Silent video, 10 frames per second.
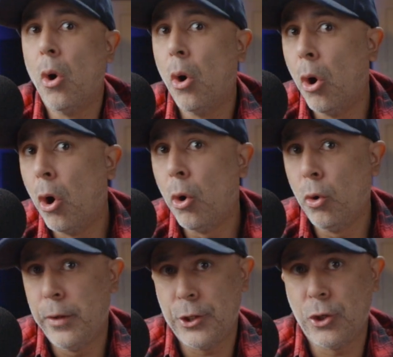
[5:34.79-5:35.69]

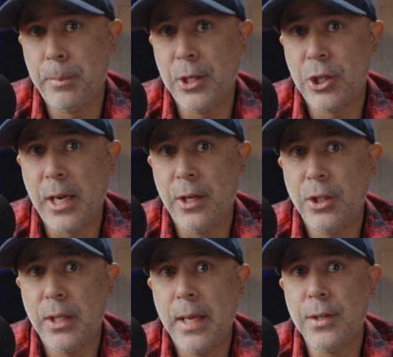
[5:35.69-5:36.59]
all that should be
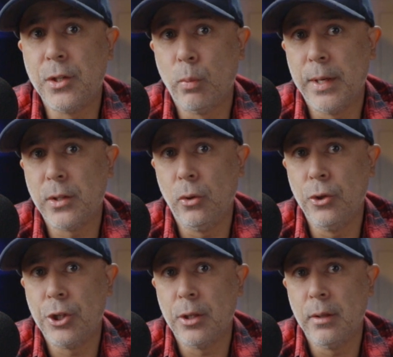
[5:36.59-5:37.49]
changing is the
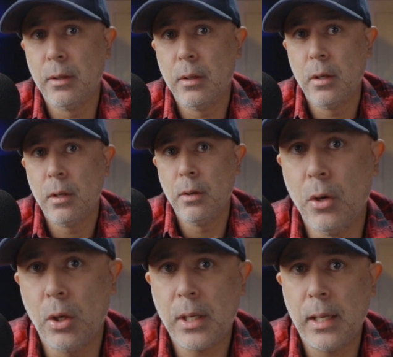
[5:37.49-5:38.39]
resolution,
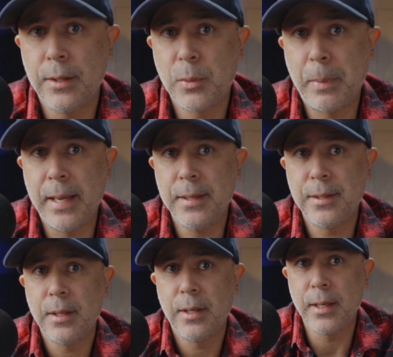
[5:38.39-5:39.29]
not color
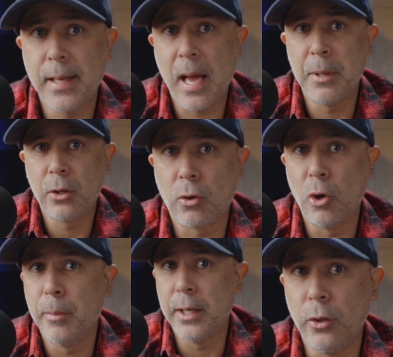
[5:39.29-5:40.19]
space, gamma,
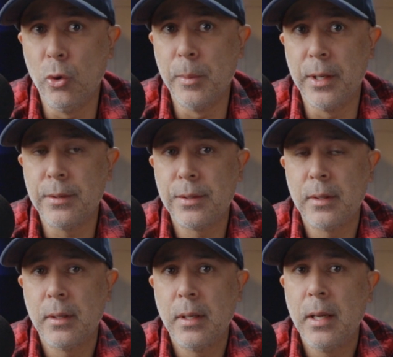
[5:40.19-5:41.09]
chroma, and luminance.
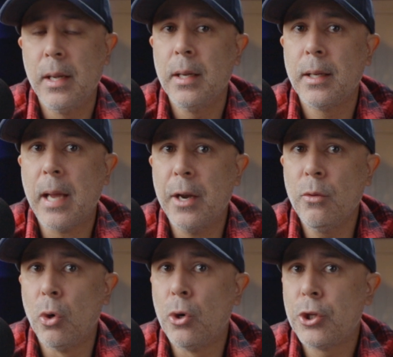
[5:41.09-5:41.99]

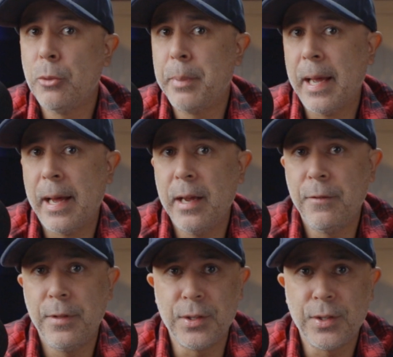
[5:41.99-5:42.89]
Canon RAW should
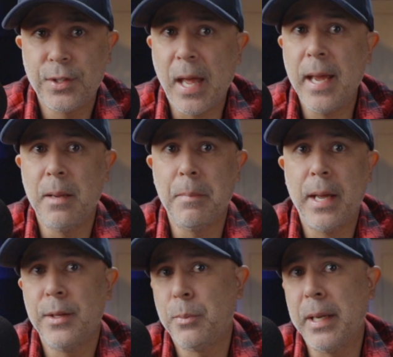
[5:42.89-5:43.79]
behave the same
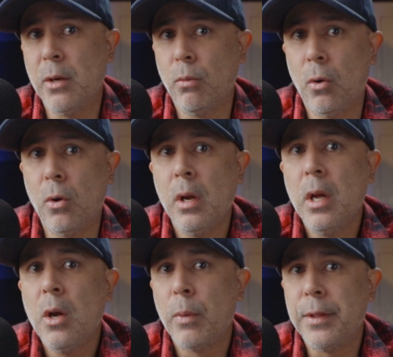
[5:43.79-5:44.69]
as B-RAW
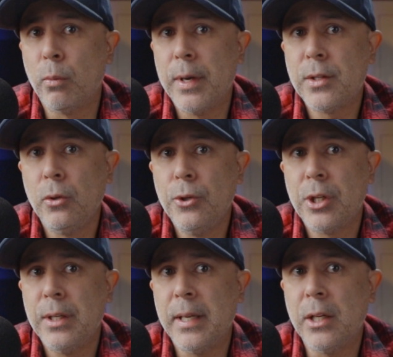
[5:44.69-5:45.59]
when the
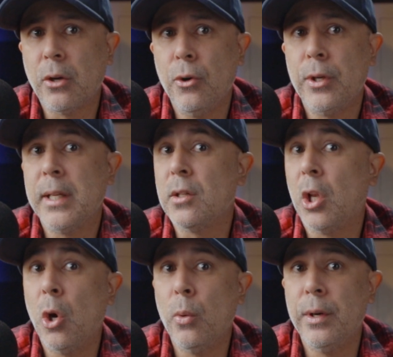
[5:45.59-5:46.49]
resolution decode is
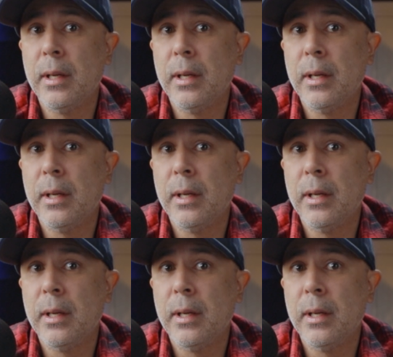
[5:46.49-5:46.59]
lowered.